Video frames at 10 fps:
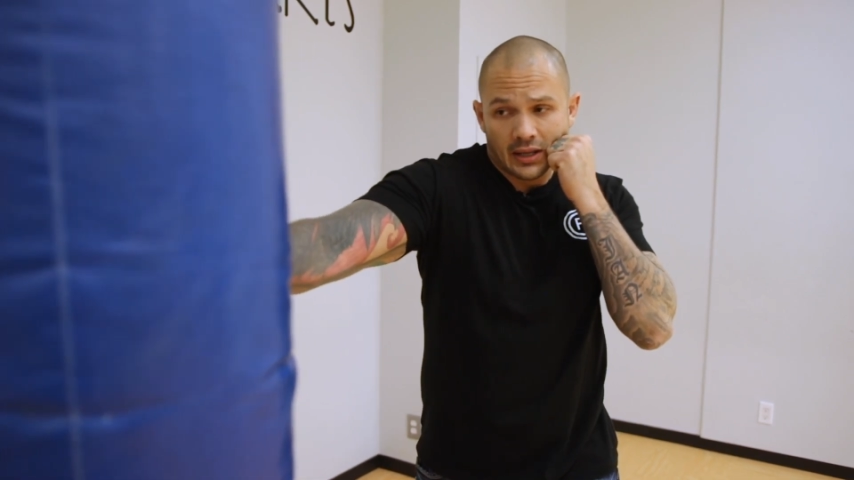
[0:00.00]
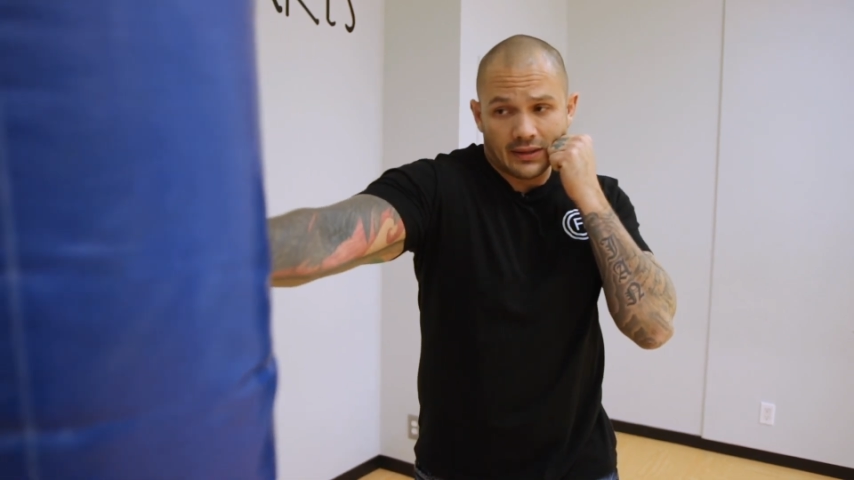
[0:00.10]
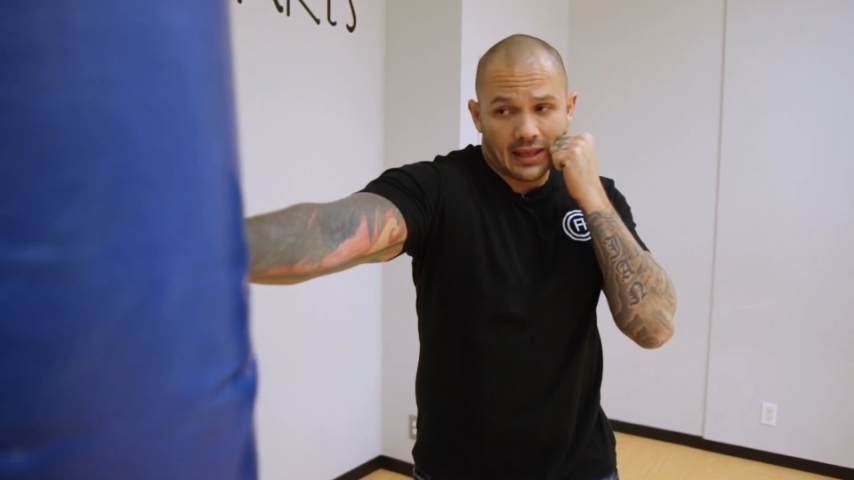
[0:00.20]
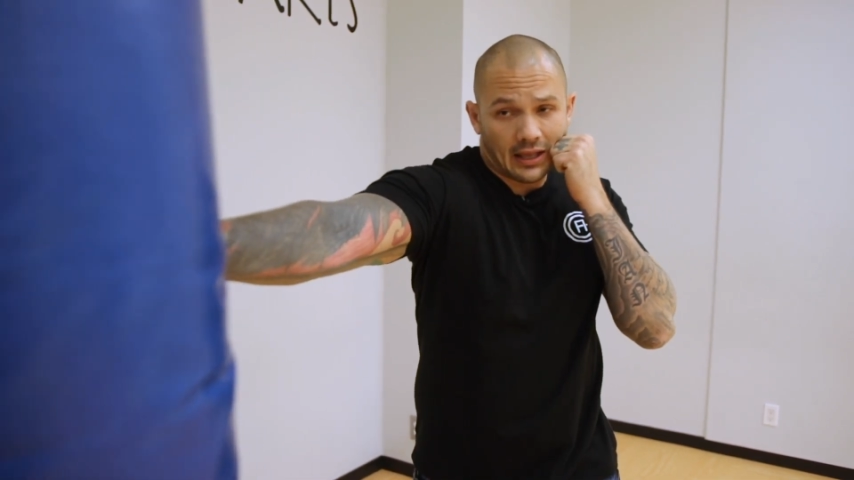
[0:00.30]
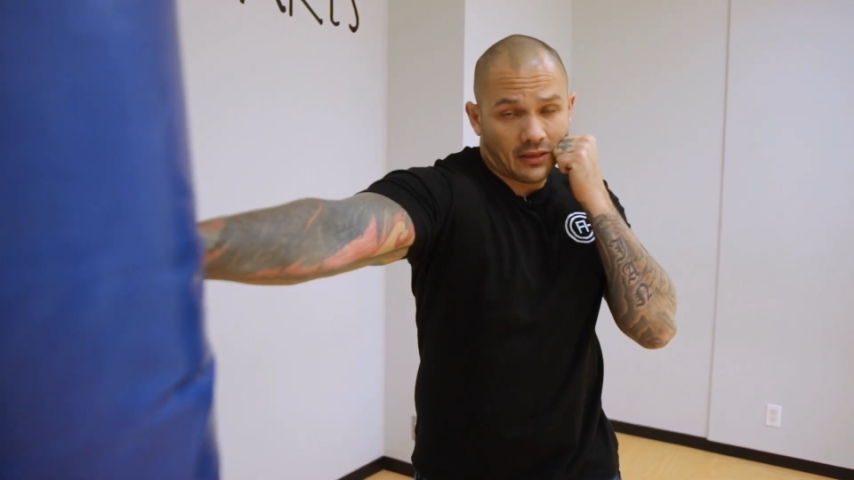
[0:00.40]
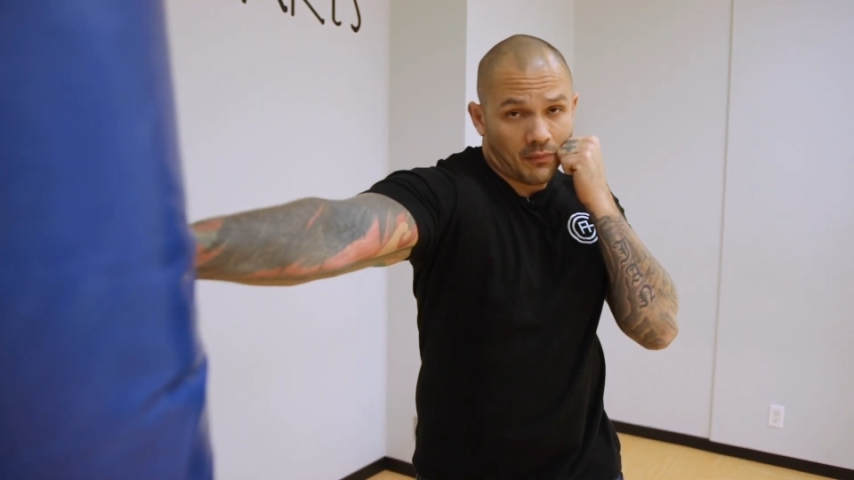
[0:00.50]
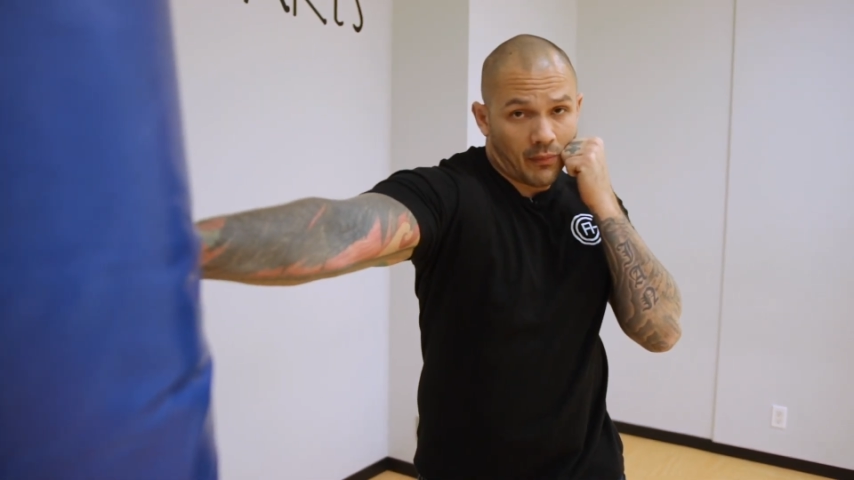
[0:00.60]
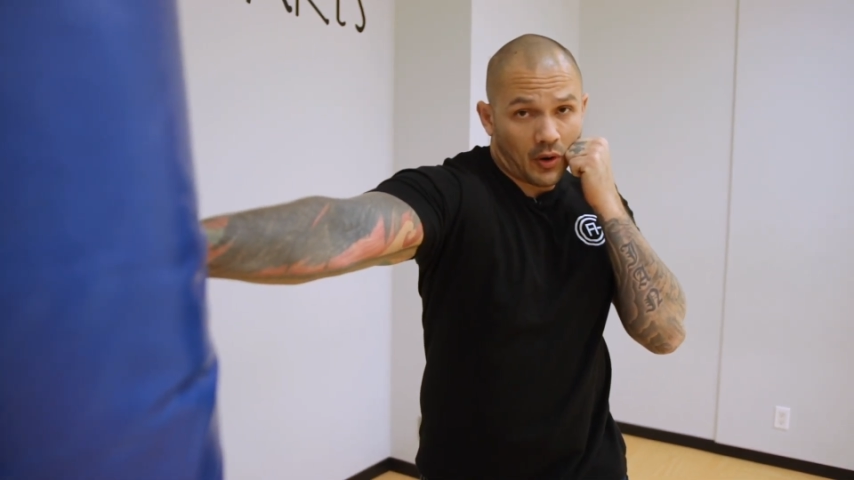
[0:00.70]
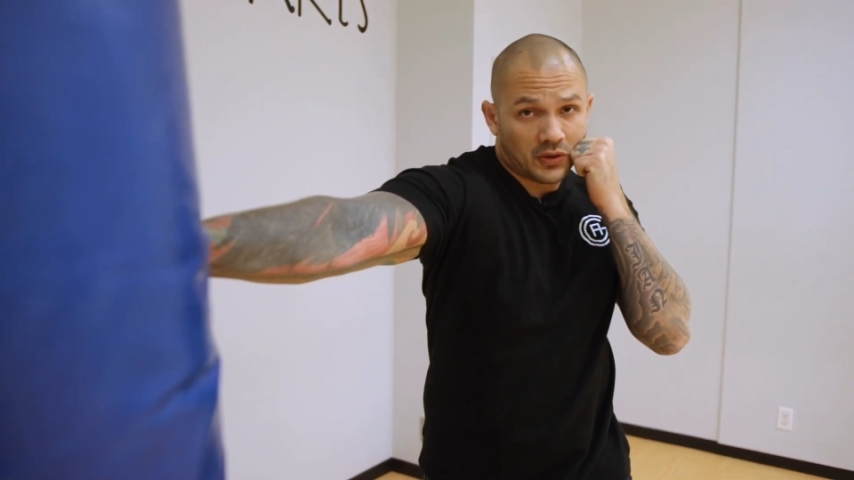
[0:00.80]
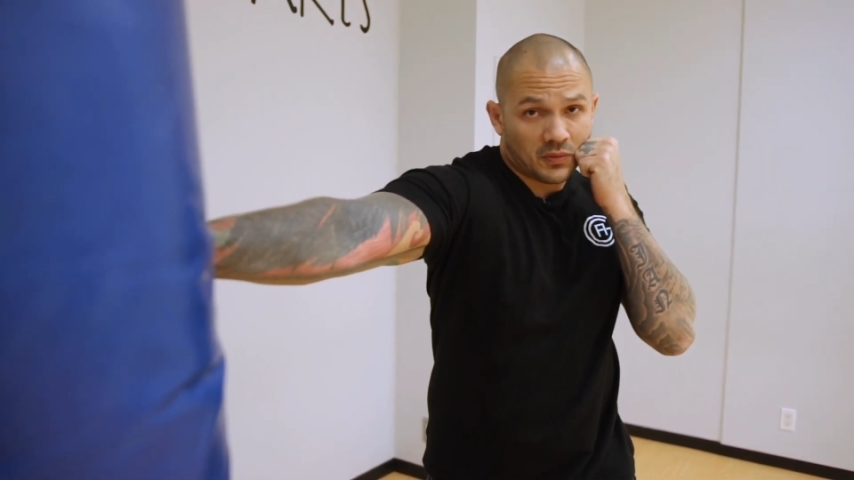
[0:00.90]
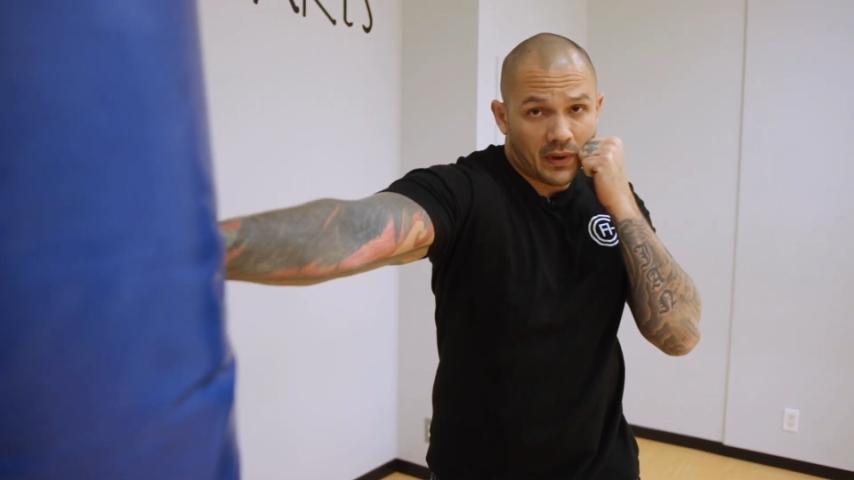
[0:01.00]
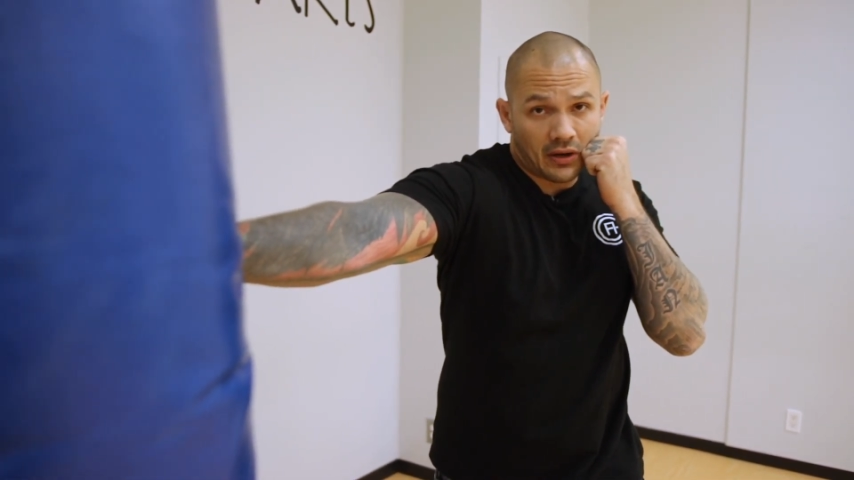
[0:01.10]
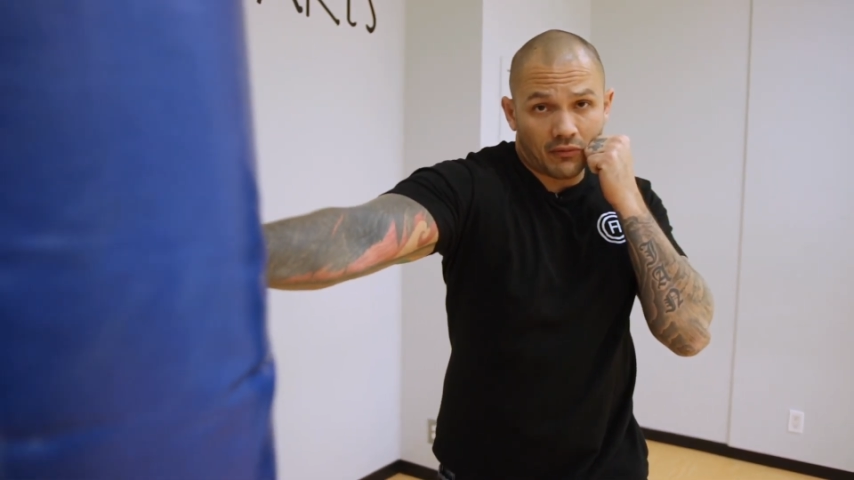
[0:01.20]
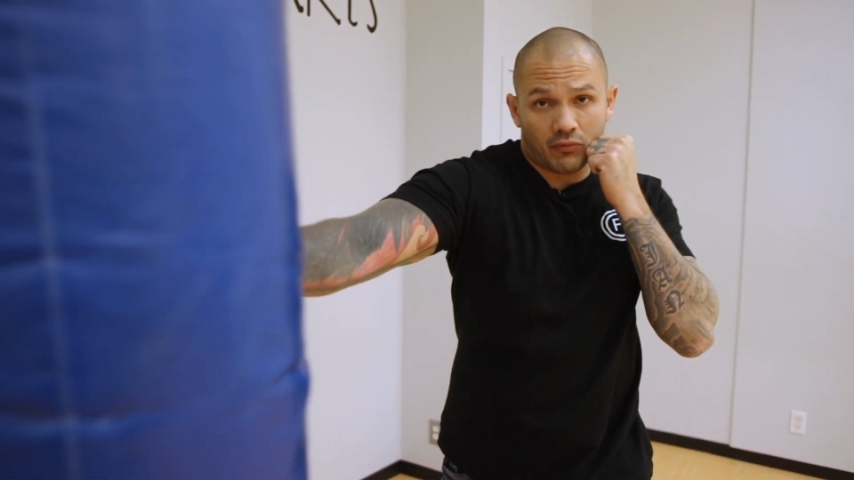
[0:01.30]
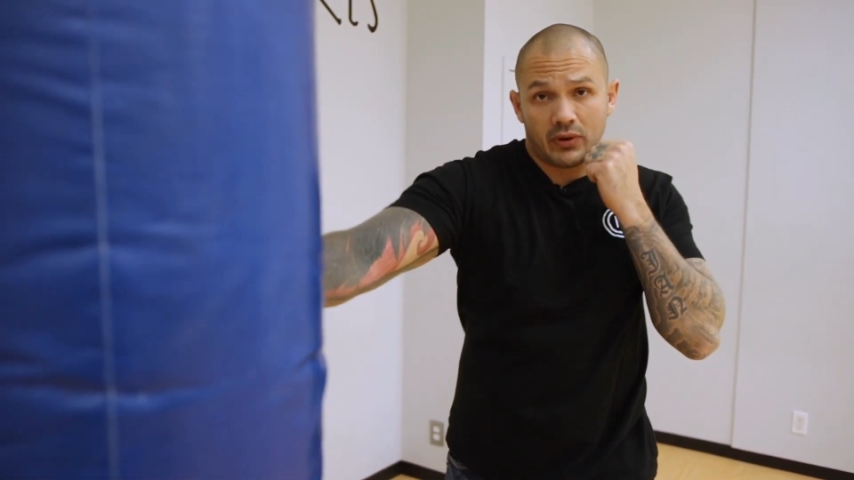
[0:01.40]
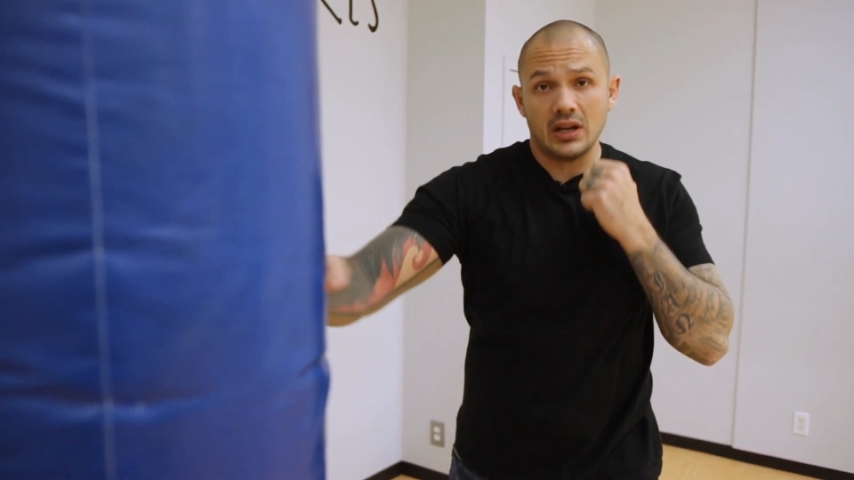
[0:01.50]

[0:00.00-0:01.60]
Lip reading: to get the most amount of